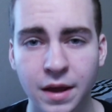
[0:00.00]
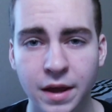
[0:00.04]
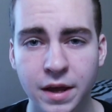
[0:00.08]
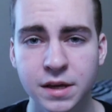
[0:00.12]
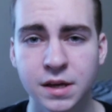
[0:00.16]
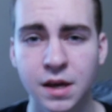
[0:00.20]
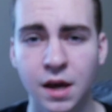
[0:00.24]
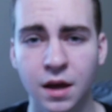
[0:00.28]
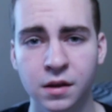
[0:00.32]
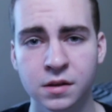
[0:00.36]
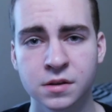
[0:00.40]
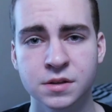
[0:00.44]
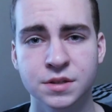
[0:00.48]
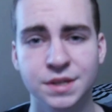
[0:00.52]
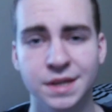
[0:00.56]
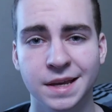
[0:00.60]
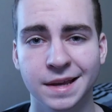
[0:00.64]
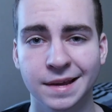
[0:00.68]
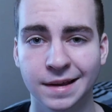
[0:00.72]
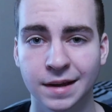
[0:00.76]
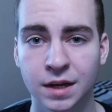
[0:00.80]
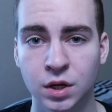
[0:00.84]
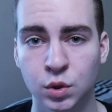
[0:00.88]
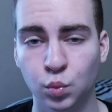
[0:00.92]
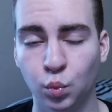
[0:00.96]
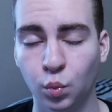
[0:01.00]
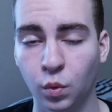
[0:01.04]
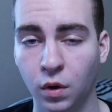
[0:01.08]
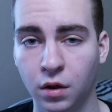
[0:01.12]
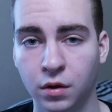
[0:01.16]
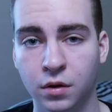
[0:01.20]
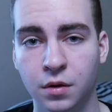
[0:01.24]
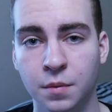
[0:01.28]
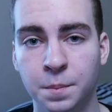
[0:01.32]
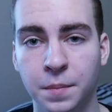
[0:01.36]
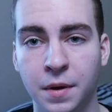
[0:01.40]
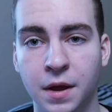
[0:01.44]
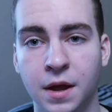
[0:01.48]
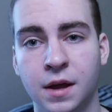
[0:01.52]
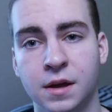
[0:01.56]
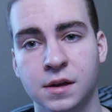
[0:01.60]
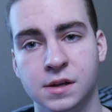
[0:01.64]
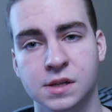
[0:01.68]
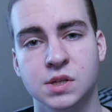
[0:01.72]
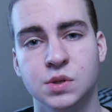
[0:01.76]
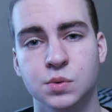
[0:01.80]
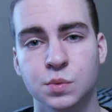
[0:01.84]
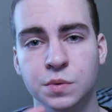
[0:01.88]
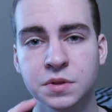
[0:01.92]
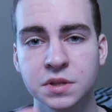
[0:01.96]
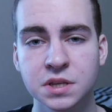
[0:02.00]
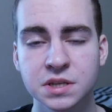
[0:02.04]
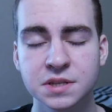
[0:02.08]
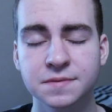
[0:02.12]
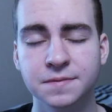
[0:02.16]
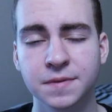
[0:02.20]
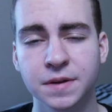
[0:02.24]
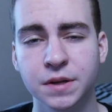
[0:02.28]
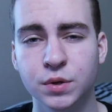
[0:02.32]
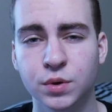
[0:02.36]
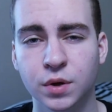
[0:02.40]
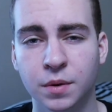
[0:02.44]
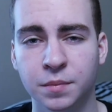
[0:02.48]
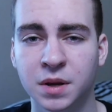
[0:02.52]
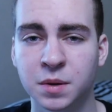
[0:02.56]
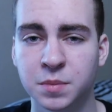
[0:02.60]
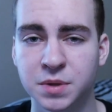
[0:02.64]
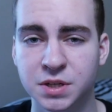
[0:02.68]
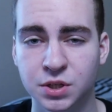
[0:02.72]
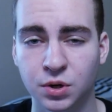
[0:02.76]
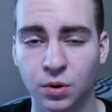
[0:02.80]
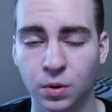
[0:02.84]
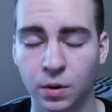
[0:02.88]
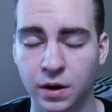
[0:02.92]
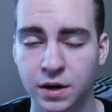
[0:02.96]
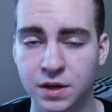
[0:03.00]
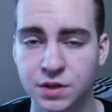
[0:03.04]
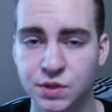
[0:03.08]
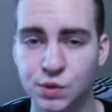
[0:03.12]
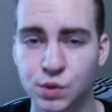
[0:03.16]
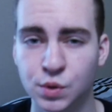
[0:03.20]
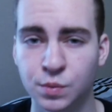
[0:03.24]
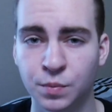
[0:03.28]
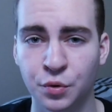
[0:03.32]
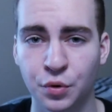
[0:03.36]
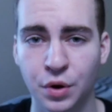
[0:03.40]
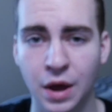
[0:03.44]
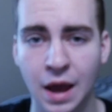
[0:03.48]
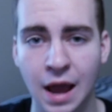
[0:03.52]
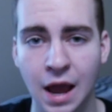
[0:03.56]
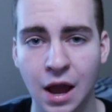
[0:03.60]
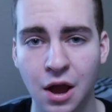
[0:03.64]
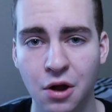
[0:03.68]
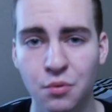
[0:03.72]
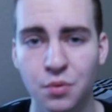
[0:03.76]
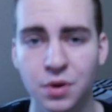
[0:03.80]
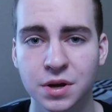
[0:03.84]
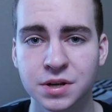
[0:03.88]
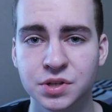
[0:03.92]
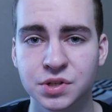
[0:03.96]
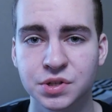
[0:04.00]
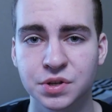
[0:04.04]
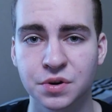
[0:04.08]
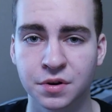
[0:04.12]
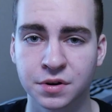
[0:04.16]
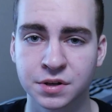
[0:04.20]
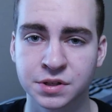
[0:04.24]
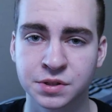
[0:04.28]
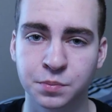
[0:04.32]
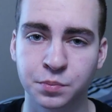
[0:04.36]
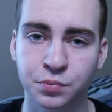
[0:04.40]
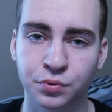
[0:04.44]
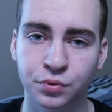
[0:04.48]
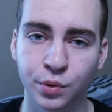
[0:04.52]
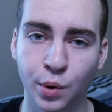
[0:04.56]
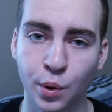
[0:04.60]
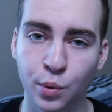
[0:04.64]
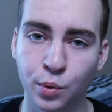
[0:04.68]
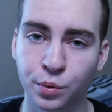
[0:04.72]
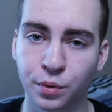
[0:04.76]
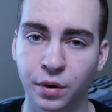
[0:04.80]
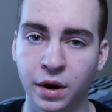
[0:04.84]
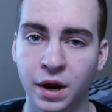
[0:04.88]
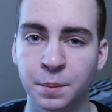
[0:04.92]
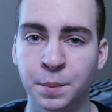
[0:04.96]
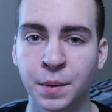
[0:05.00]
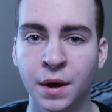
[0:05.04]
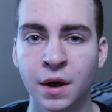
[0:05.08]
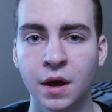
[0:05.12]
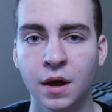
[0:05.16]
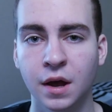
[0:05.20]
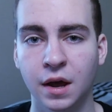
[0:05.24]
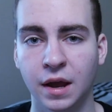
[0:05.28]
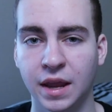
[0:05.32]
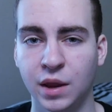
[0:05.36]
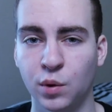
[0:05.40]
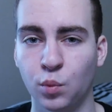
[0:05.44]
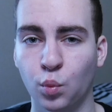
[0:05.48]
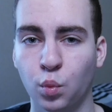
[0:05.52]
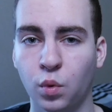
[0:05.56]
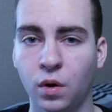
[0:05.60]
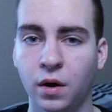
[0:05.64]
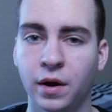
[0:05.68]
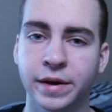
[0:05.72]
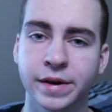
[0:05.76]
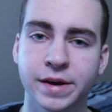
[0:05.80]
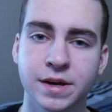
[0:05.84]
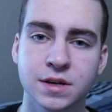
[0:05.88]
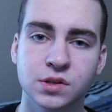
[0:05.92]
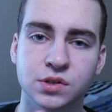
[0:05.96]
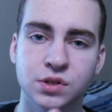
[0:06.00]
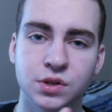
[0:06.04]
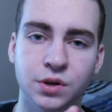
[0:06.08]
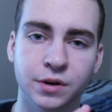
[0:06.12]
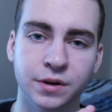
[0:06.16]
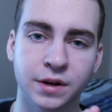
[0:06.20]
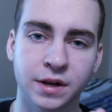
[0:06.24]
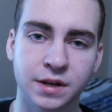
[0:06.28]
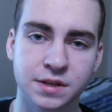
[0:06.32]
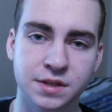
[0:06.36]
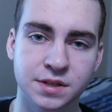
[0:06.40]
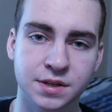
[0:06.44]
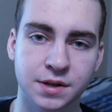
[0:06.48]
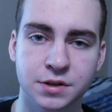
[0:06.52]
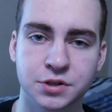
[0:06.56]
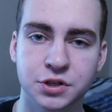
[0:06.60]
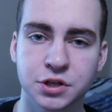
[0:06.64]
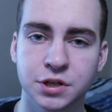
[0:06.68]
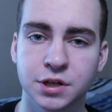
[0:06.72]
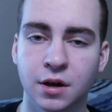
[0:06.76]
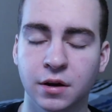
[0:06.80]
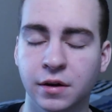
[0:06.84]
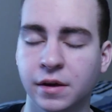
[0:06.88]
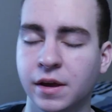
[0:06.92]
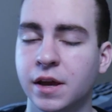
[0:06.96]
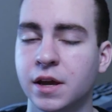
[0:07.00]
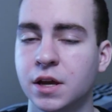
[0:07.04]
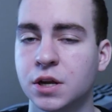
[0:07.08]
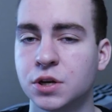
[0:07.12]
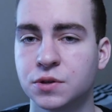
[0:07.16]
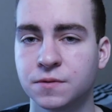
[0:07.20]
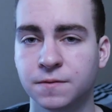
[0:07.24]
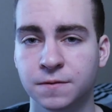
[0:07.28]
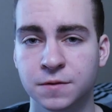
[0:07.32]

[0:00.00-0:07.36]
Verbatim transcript: Hey guys, and welcome back. So in this video, I'm going to be talking to you about how I started to program and why I started at such a young age.